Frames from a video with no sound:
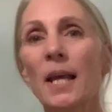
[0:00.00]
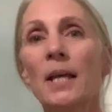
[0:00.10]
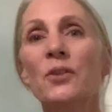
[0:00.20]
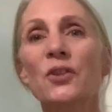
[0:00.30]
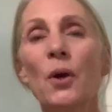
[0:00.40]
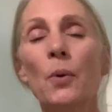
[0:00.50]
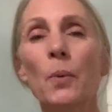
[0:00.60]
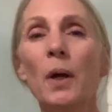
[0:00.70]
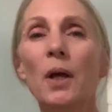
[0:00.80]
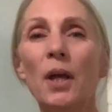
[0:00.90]

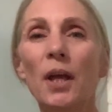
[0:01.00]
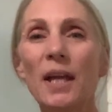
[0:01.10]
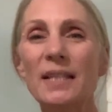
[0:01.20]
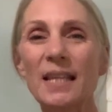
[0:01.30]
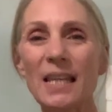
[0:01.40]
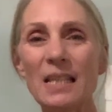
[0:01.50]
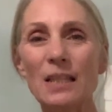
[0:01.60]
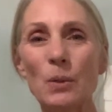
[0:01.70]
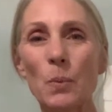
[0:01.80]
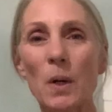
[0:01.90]
So it's easy
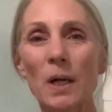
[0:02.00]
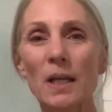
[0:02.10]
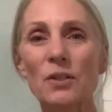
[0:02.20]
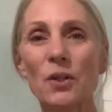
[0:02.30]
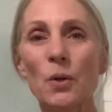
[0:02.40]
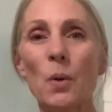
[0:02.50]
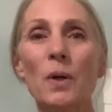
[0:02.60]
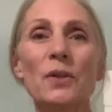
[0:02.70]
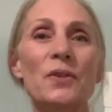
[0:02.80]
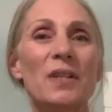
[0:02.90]
to work into the
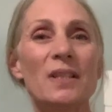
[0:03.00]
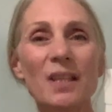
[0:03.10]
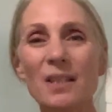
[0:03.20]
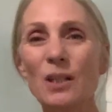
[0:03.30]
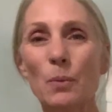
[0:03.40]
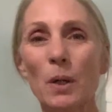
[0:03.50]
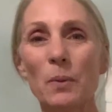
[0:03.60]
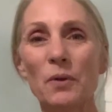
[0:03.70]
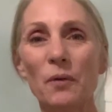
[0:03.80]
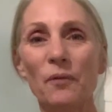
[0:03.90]
corners. It's easy to work
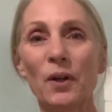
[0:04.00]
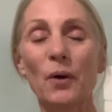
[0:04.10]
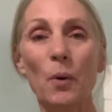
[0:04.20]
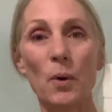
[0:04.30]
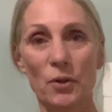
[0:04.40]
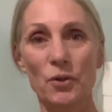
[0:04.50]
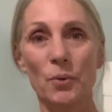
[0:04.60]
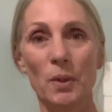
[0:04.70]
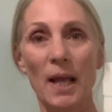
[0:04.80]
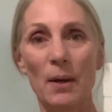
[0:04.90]
with your finger or to
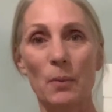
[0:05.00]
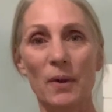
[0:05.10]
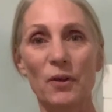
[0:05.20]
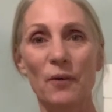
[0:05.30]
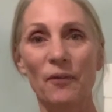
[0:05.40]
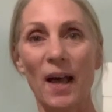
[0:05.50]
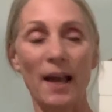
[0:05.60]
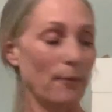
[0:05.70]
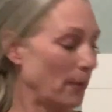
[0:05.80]
tool out with your 5.